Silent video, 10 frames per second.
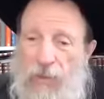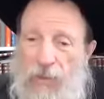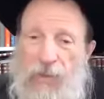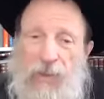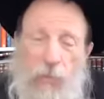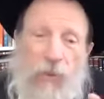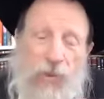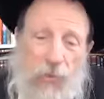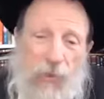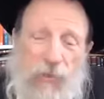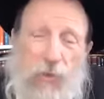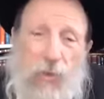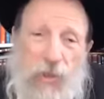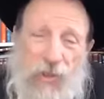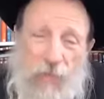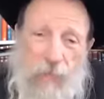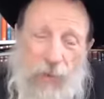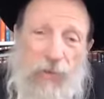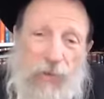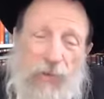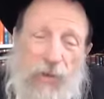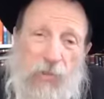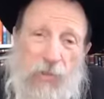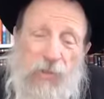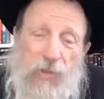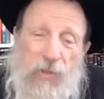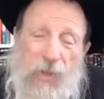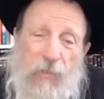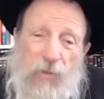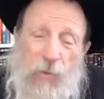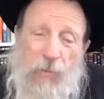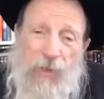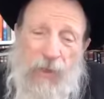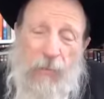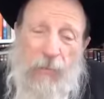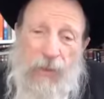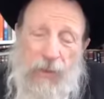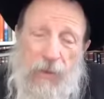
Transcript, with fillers: She said, well, listen, Reb Zusha has a brother. His Rebbe's name is Rabbi Elimelech.